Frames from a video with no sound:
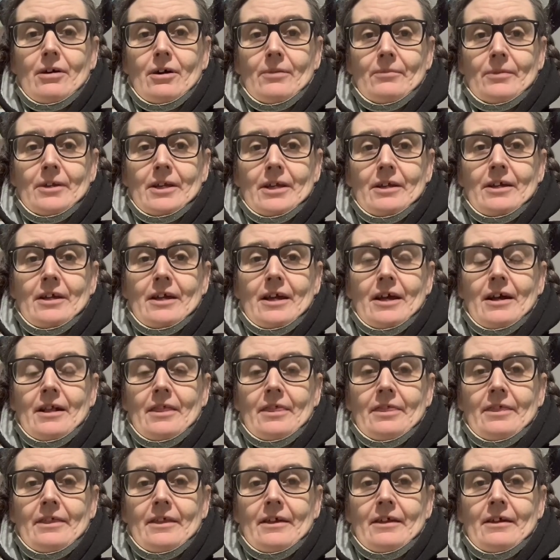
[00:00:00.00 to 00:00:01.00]
I'm getting
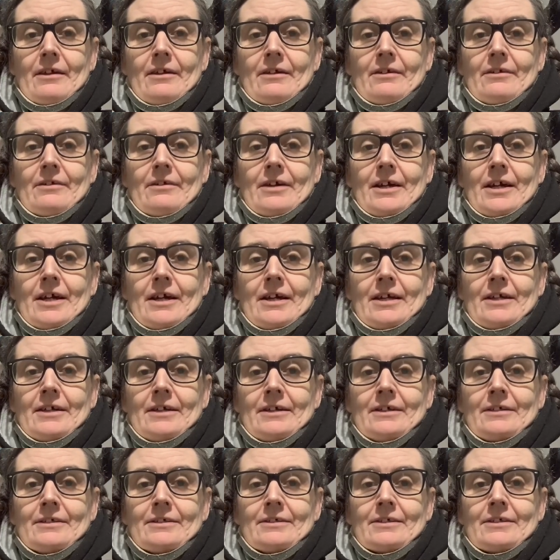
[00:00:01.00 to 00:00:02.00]
out there,
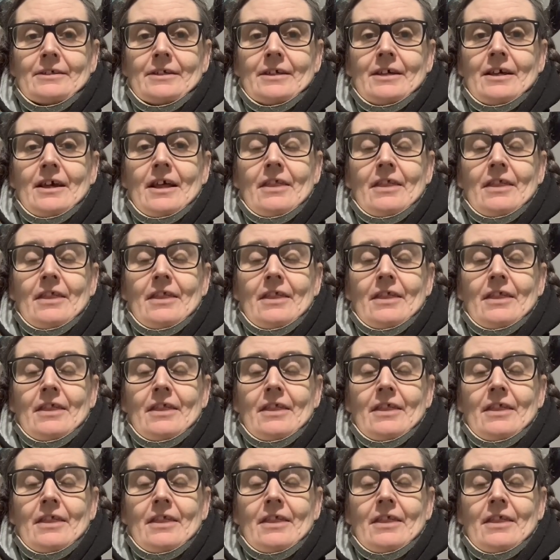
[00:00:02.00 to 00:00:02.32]
and